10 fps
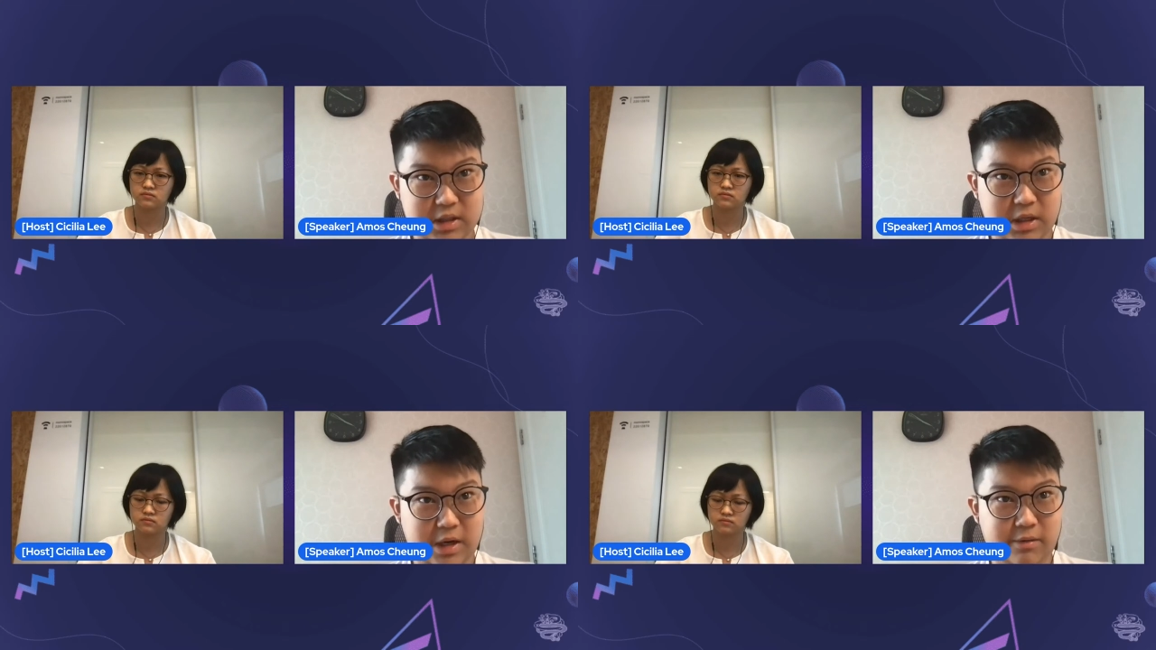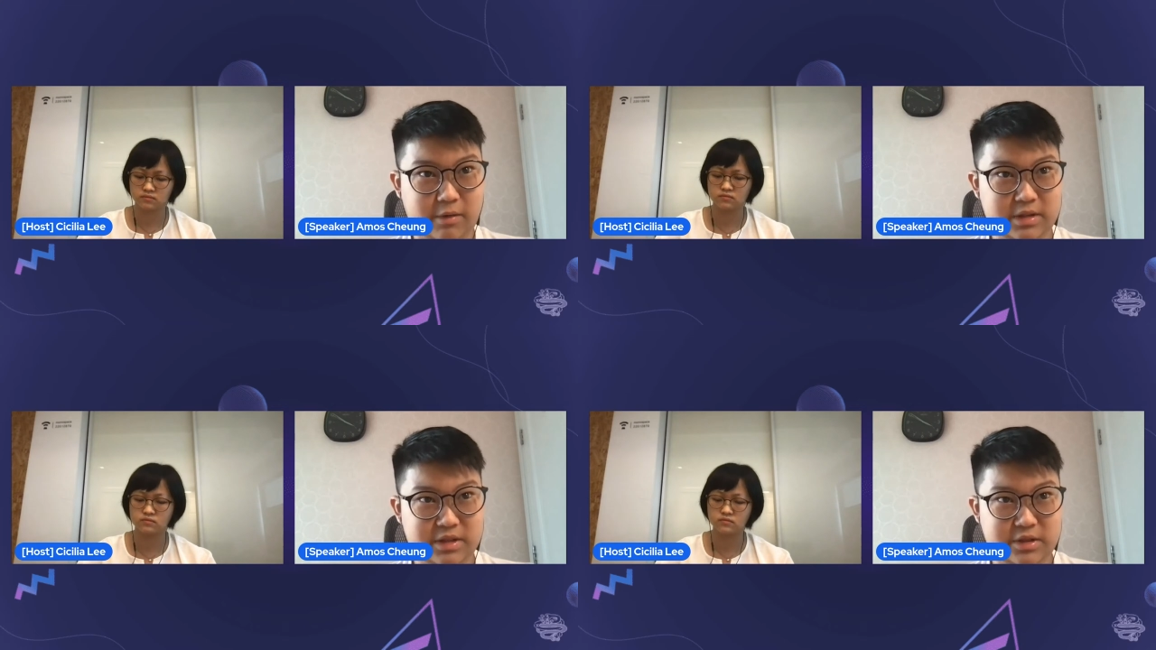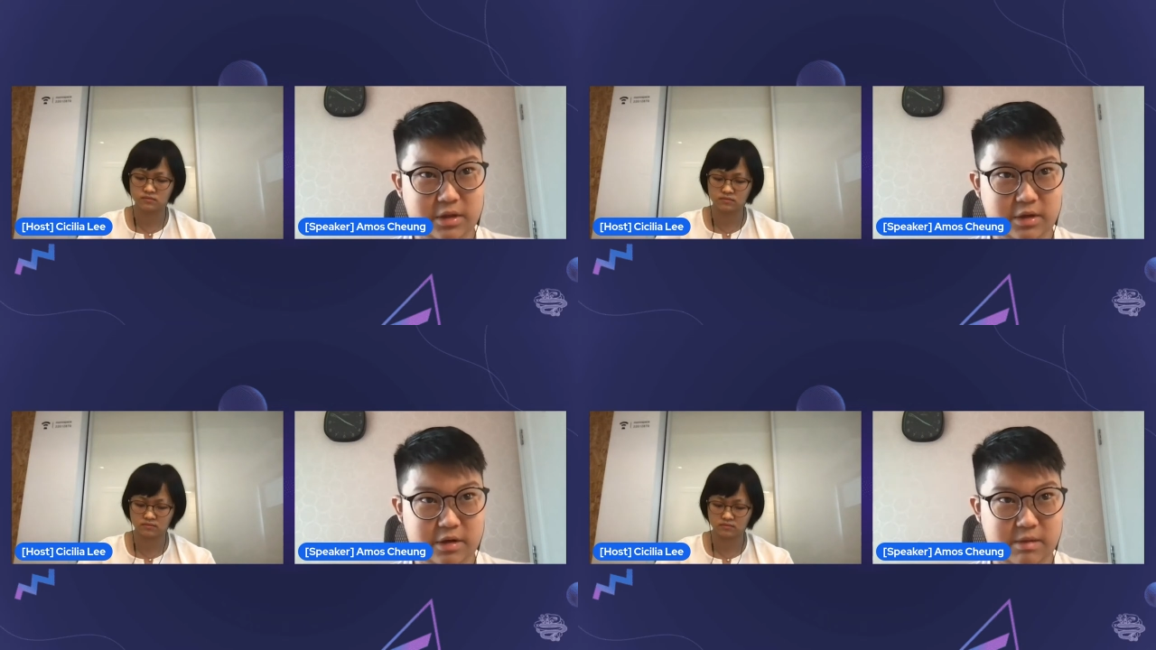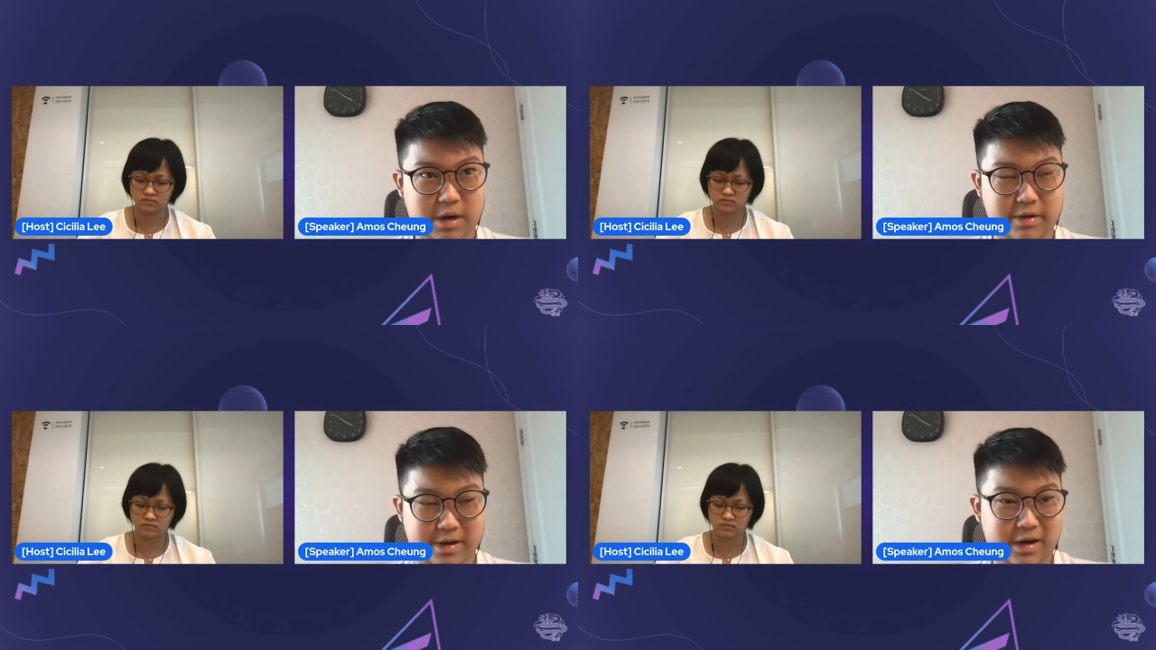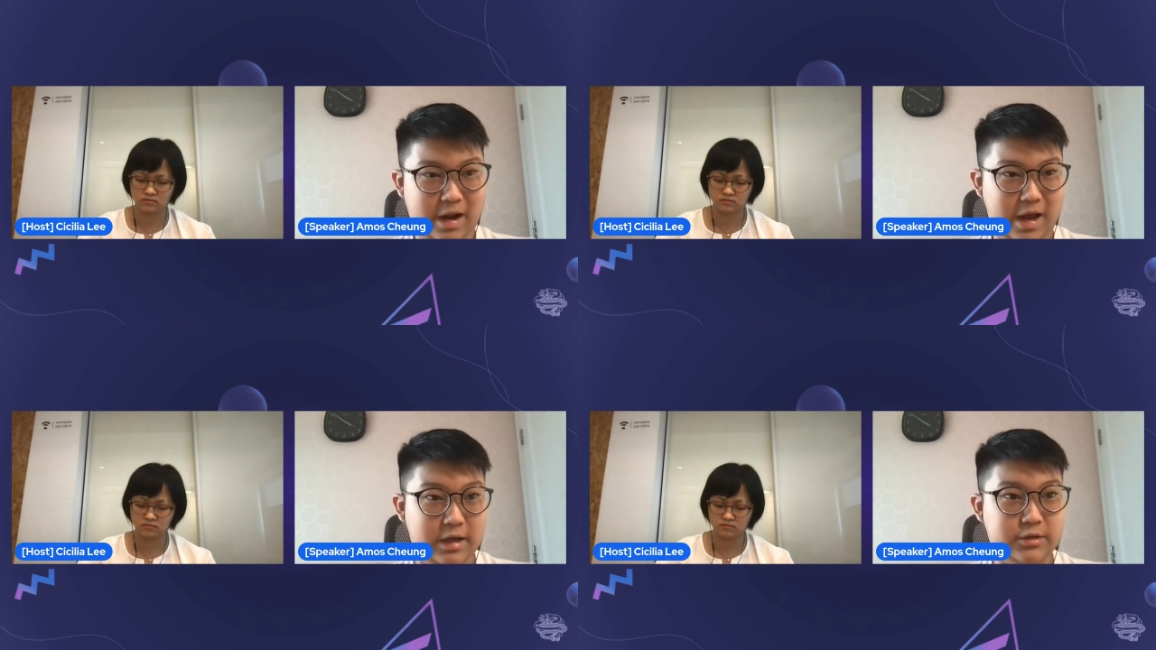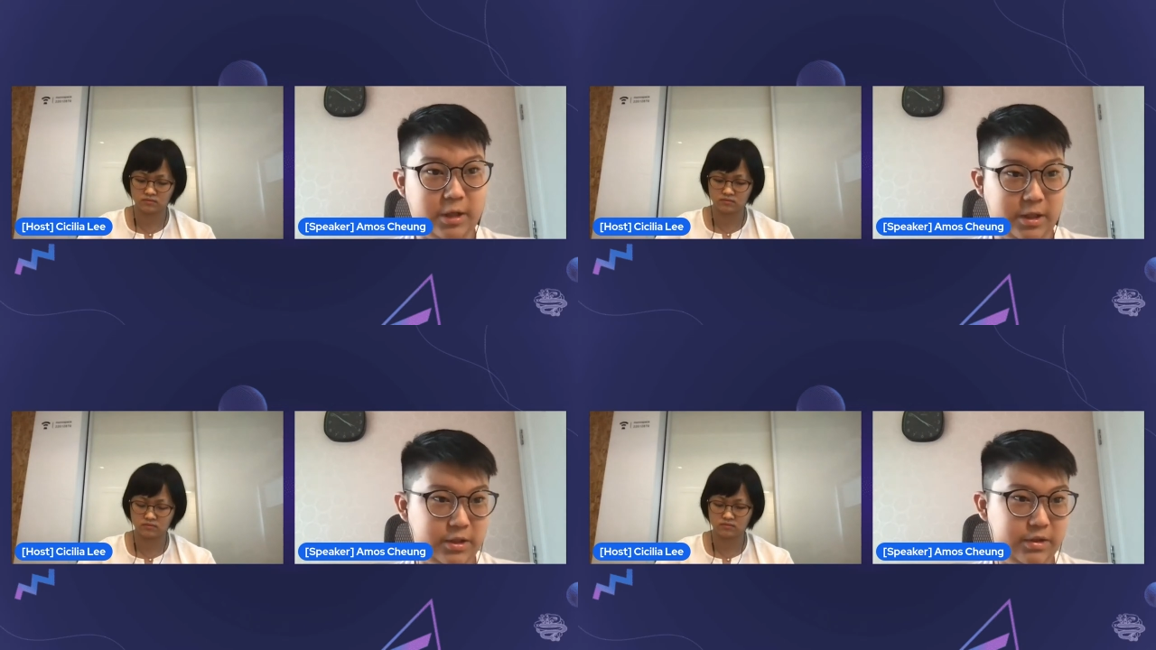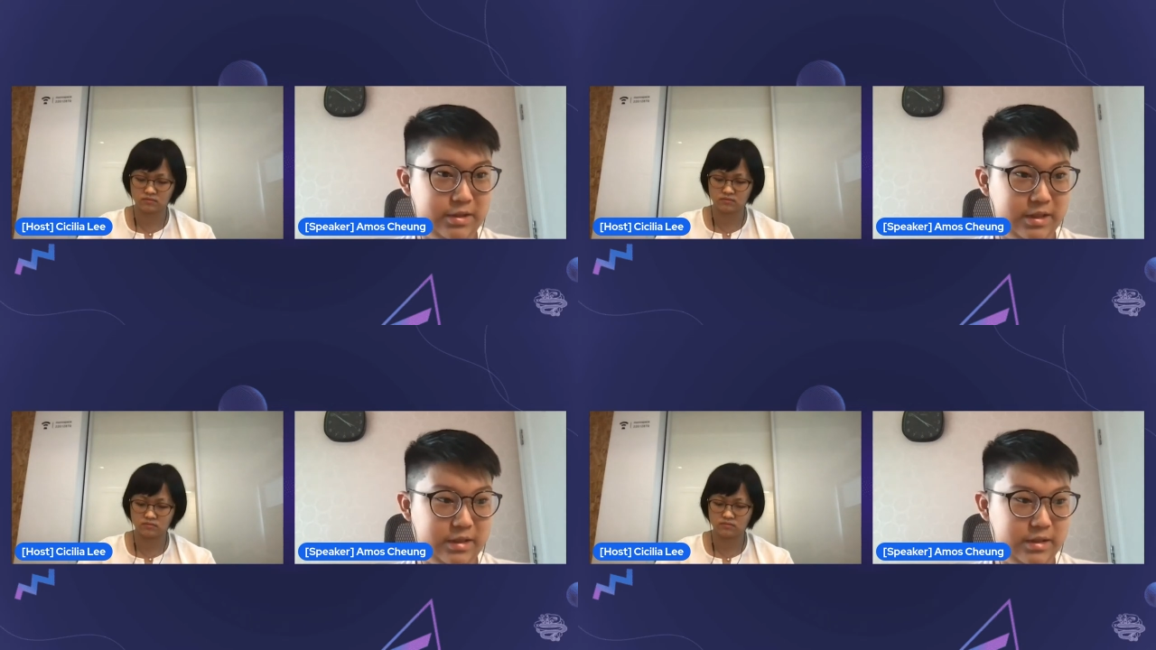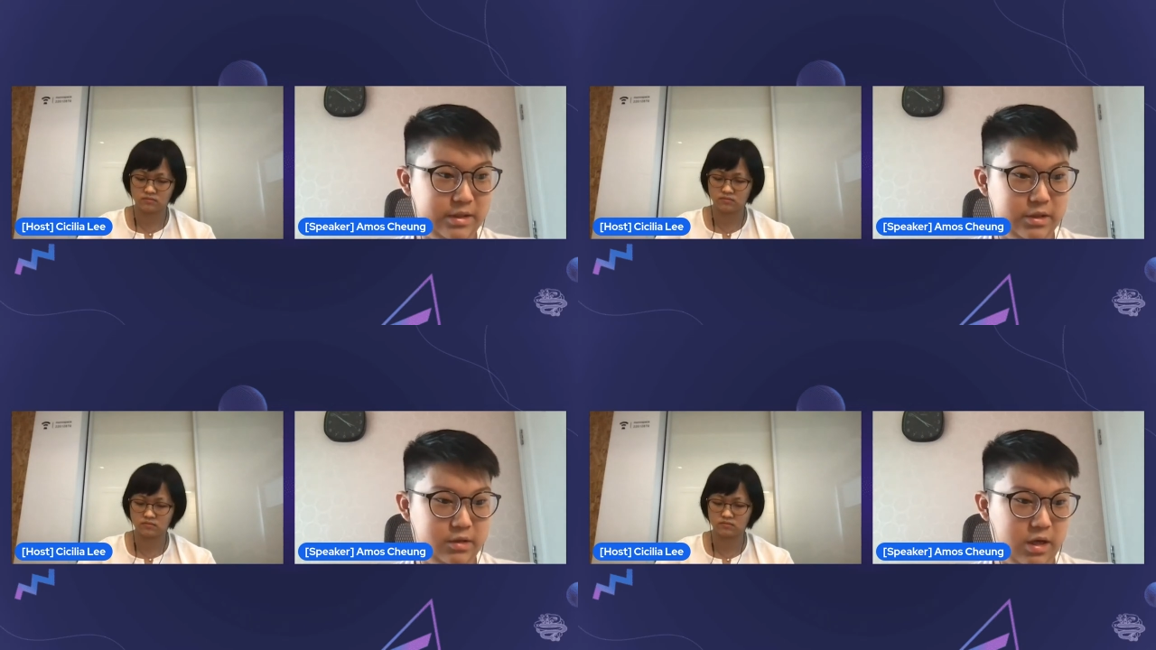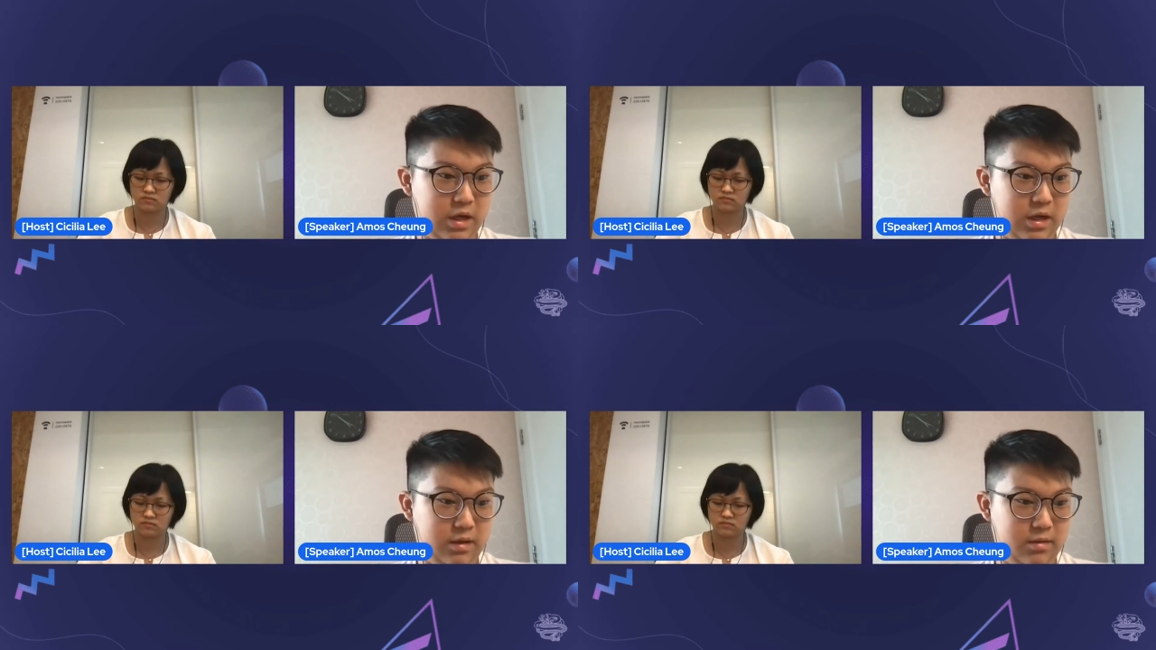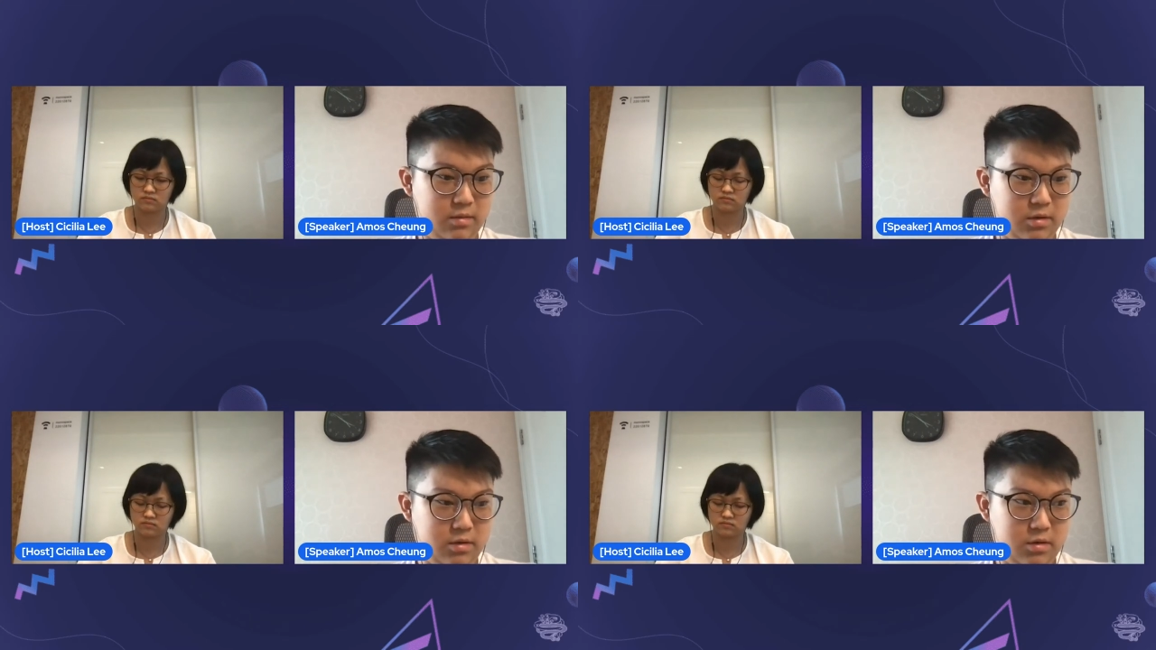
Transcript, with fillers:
Speaker 1: So I want to learn about it and try to use it to uh,